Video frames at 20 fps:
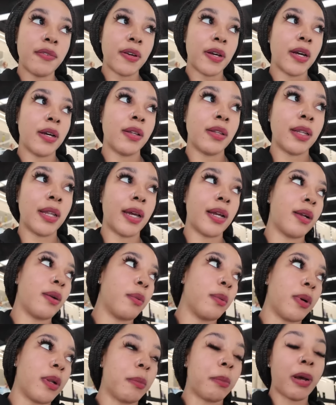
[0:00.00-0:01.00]
Found
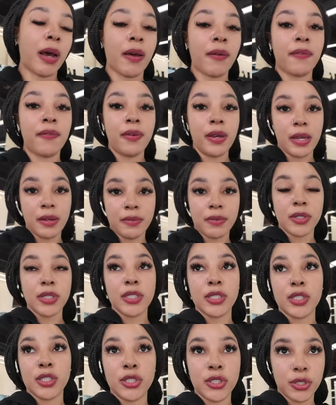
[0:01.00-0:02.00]
like one of my
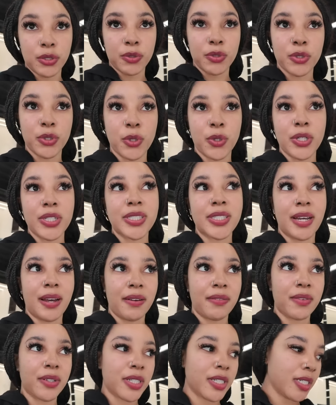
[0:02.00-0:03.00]
favorite shoe stores
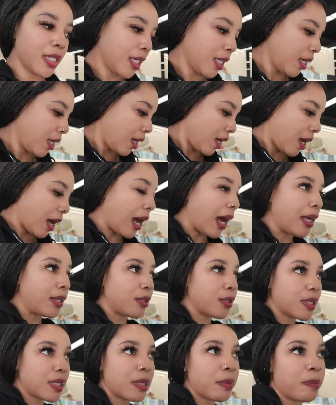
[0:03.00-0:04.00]
ever. I
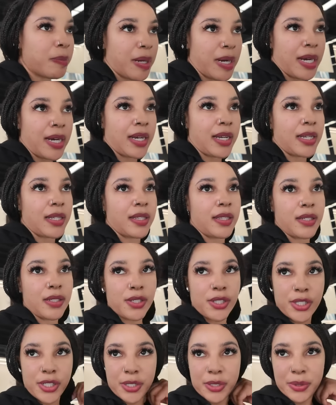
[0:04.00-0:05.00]
usually buy
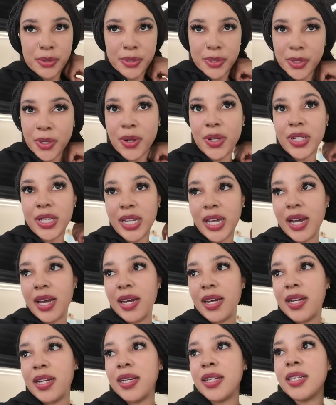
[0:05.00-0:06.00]
their shoes
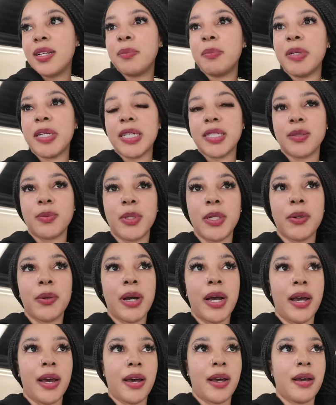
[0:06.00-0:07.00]
online because we
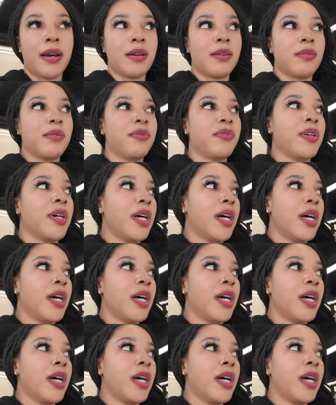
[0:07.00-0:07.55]
don't have